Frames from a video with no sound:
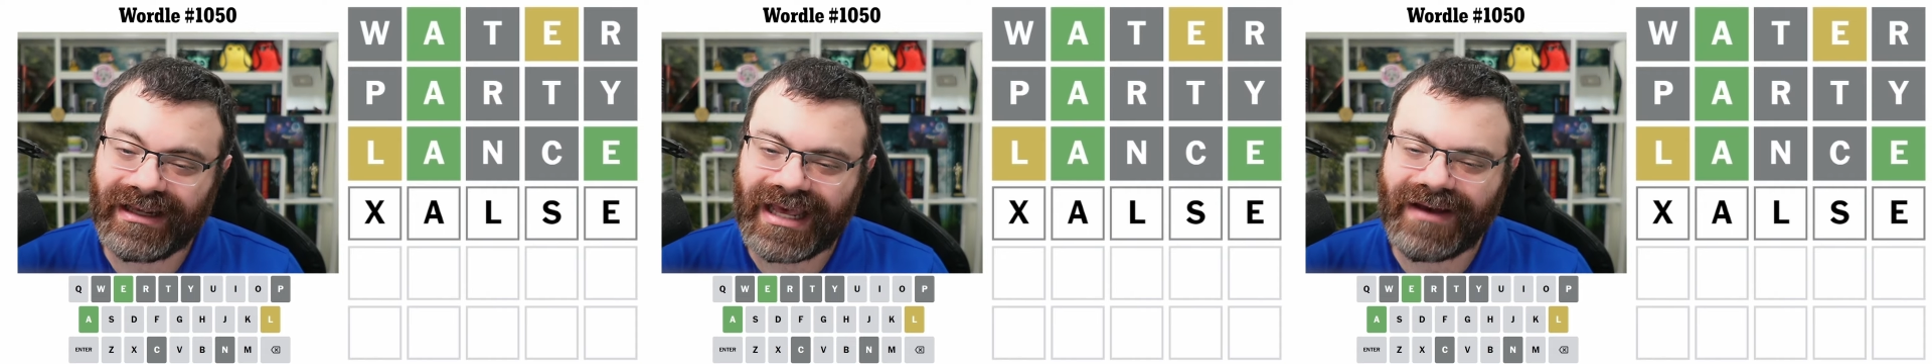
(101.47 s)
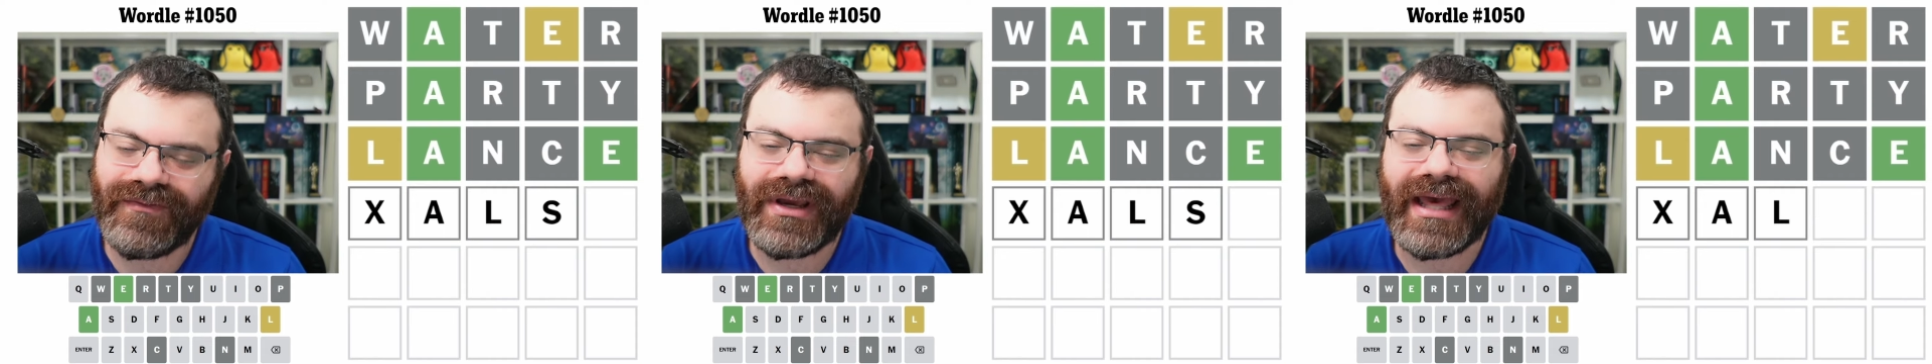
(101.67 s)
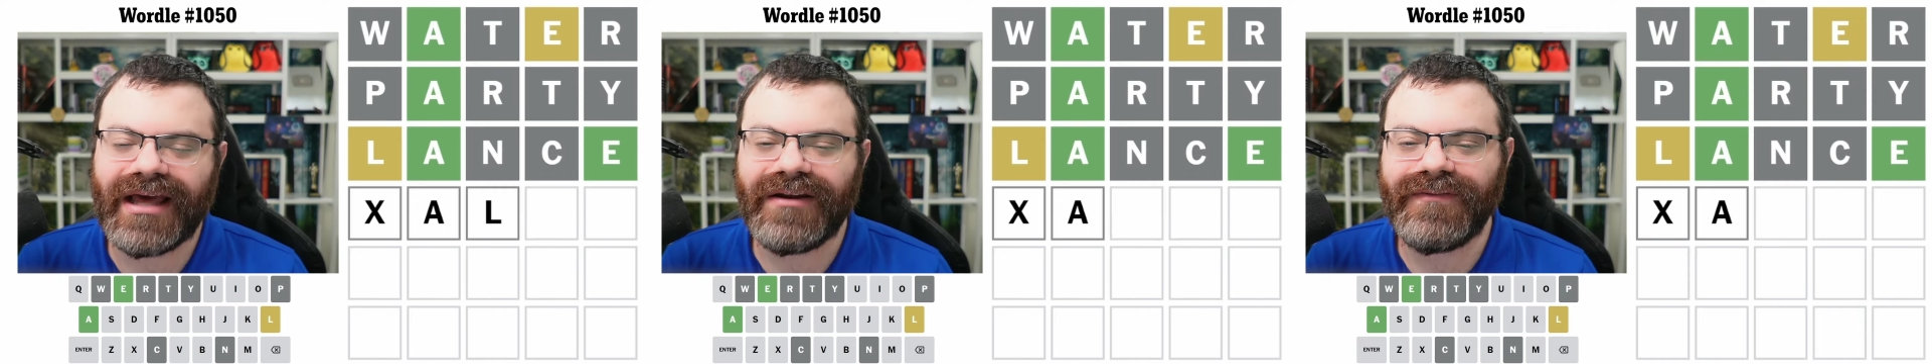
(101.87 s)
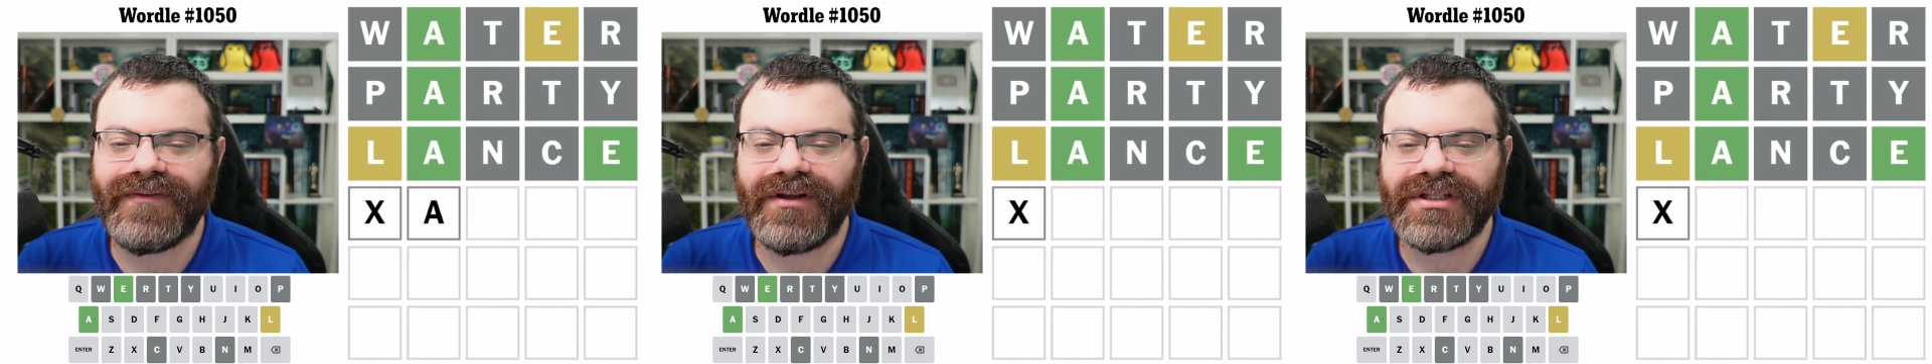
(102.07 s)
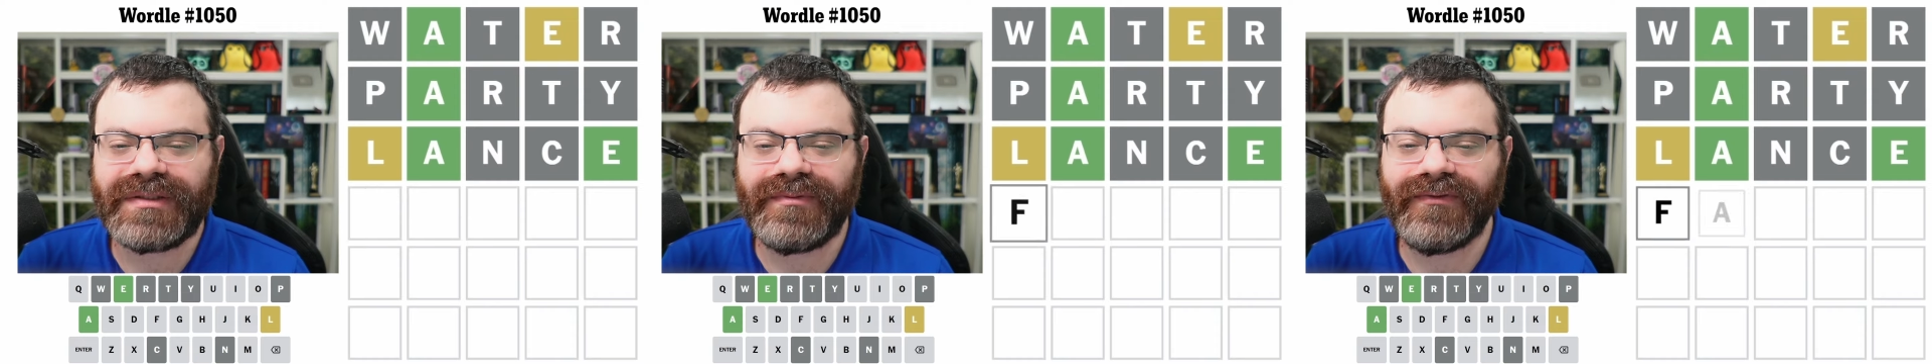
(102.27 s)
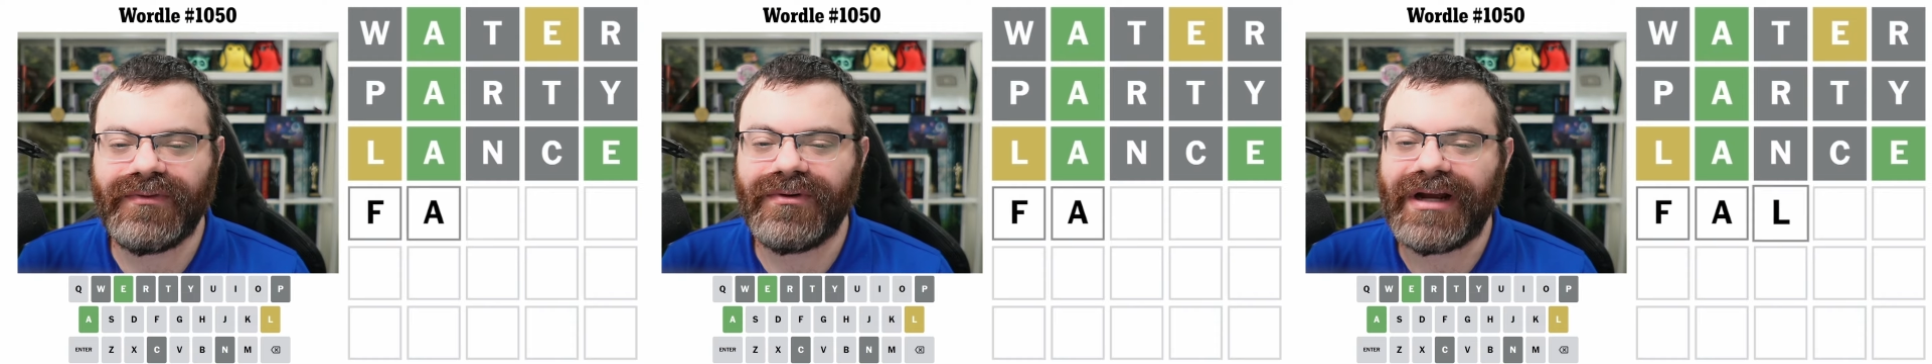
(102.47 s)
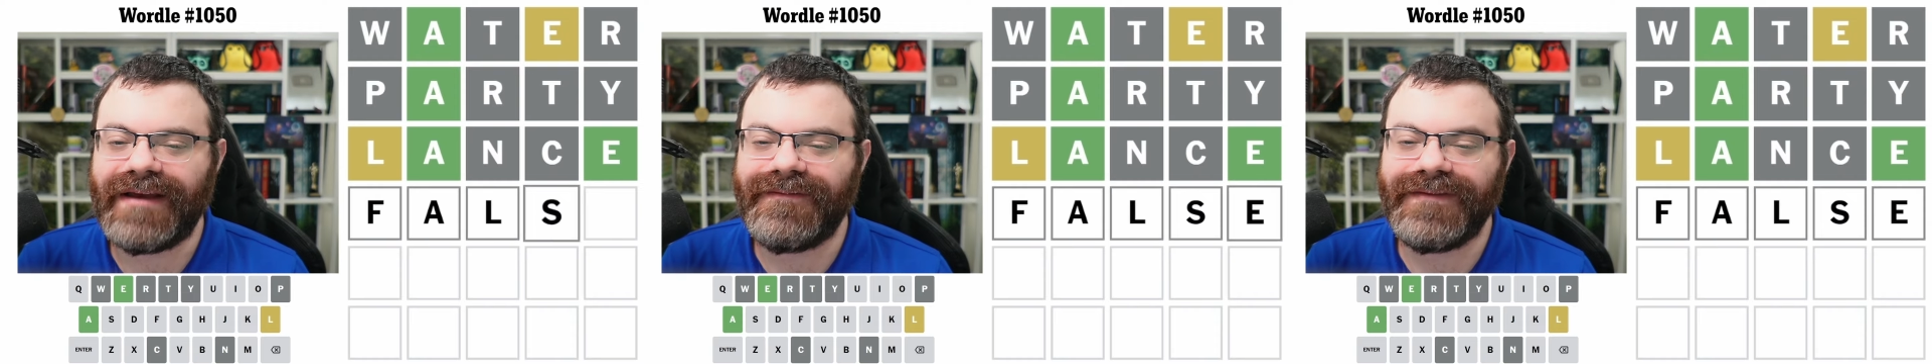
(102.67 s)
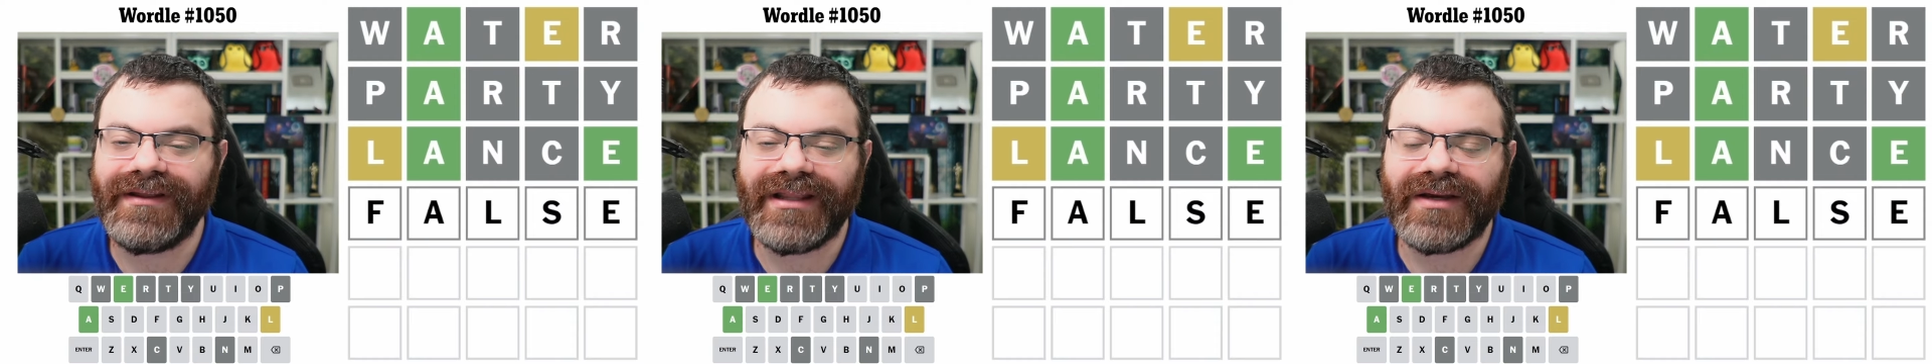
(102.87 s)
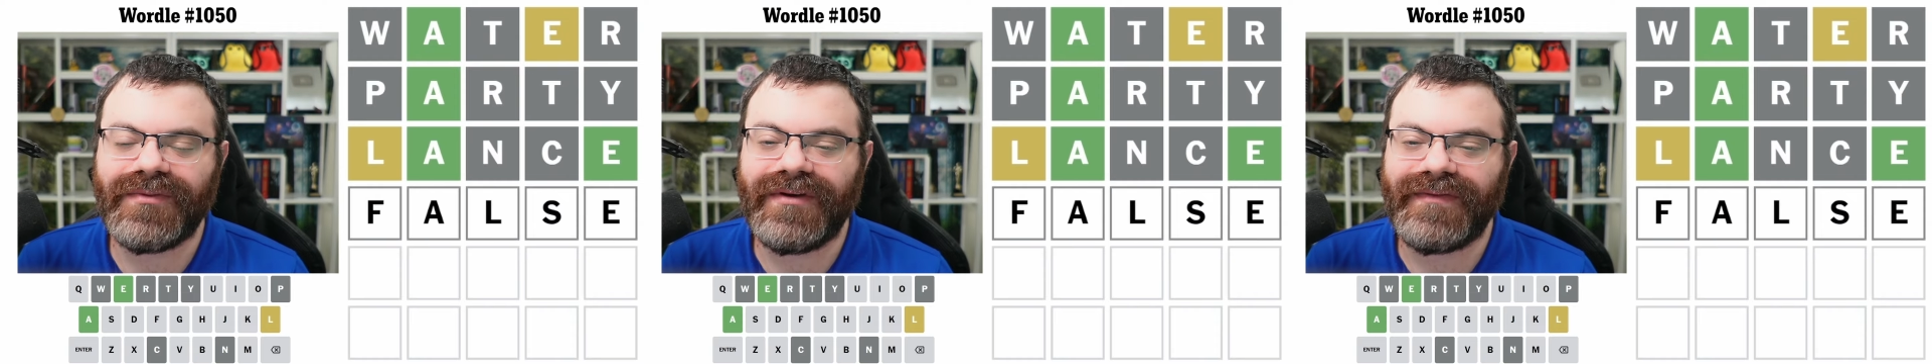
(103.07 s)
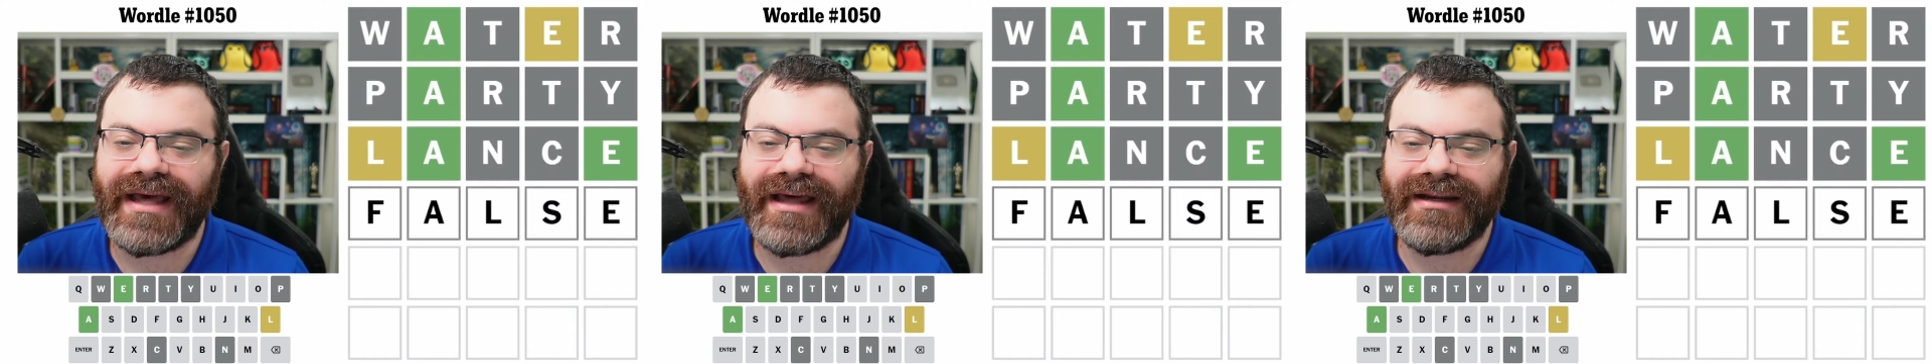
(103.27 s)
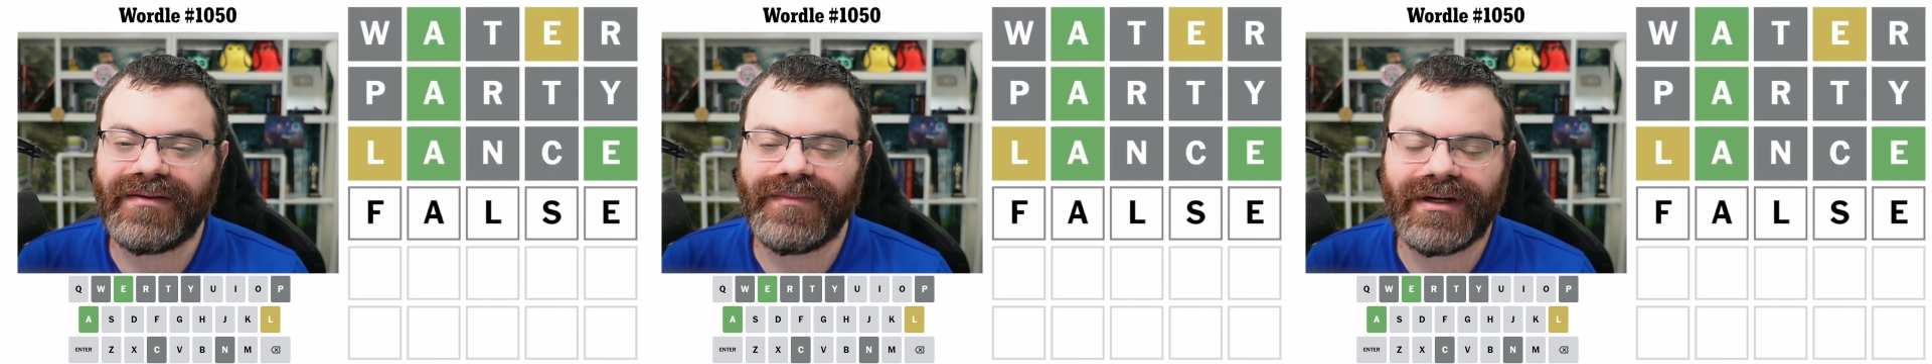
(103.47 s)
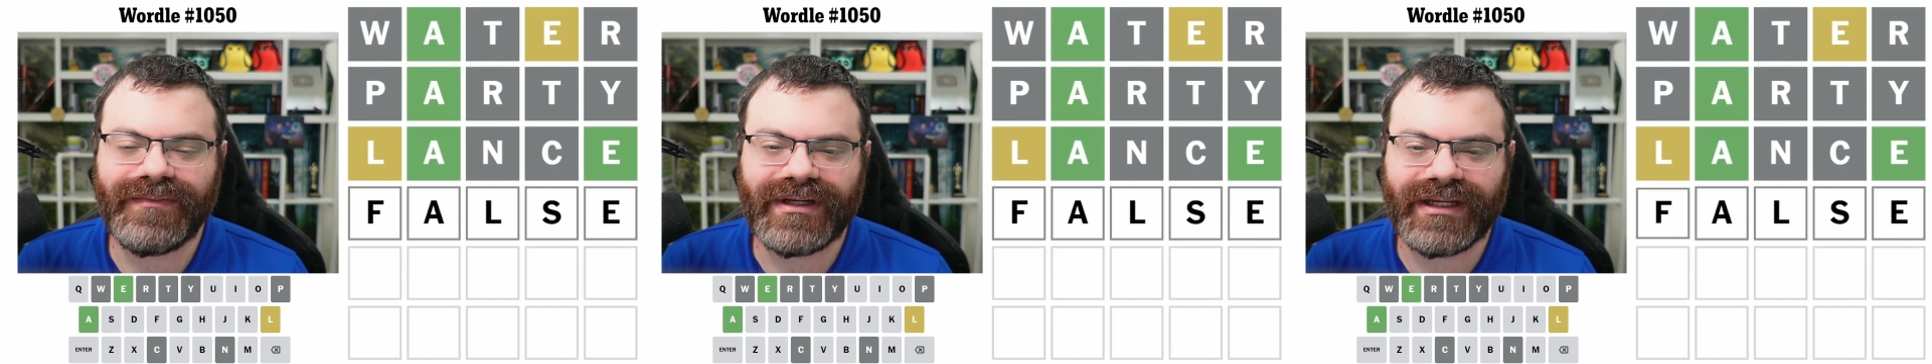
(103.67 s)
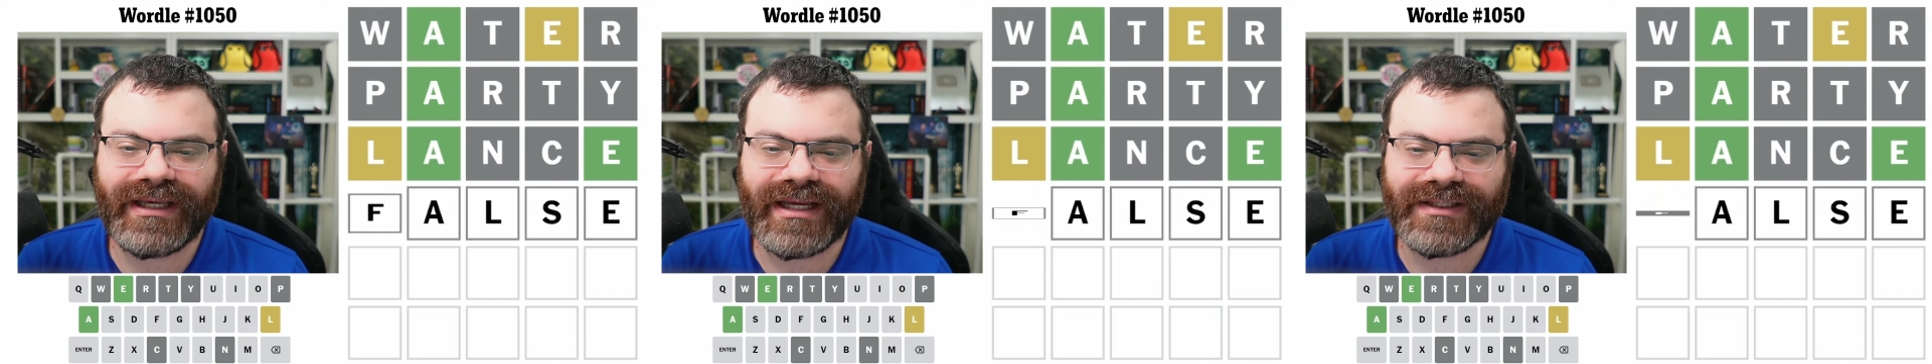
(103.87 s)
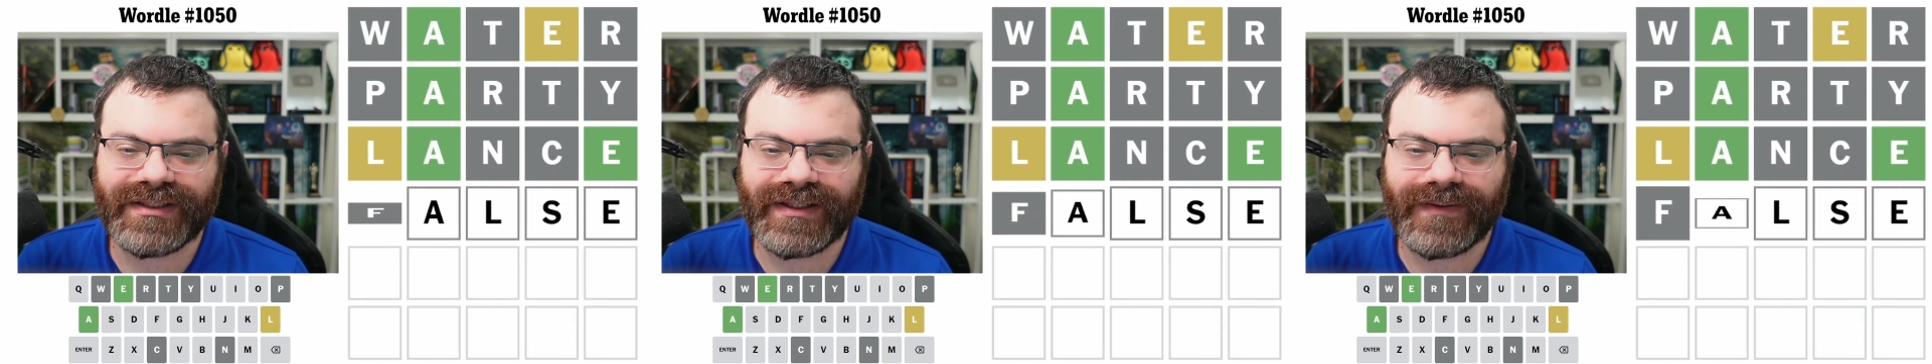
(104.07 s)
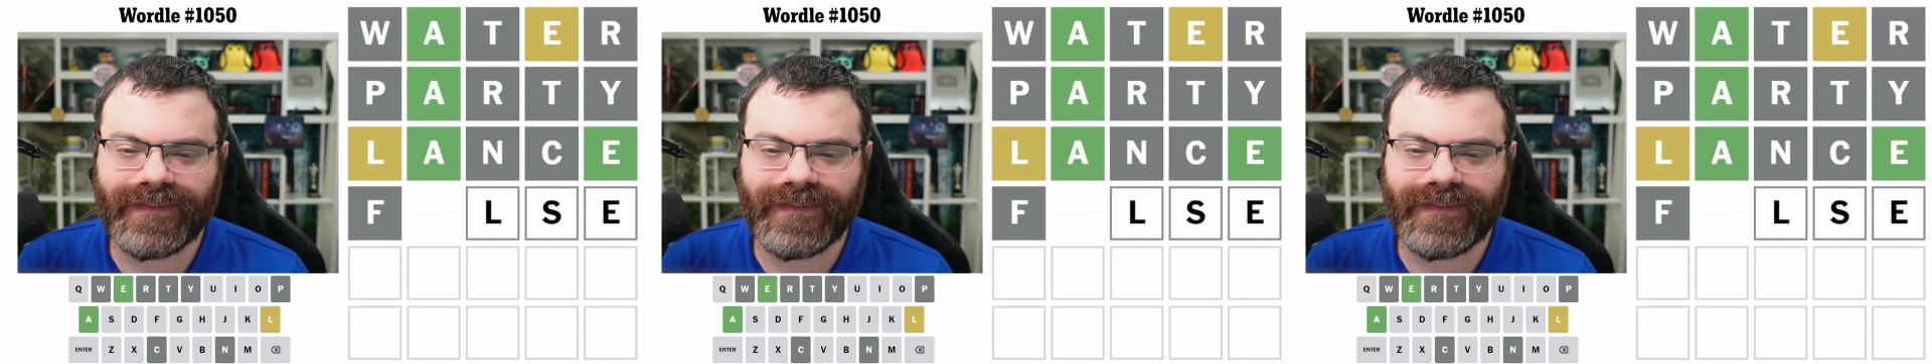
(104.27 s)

Have we had false before? I feel like we've had it, but I'm going to guess it.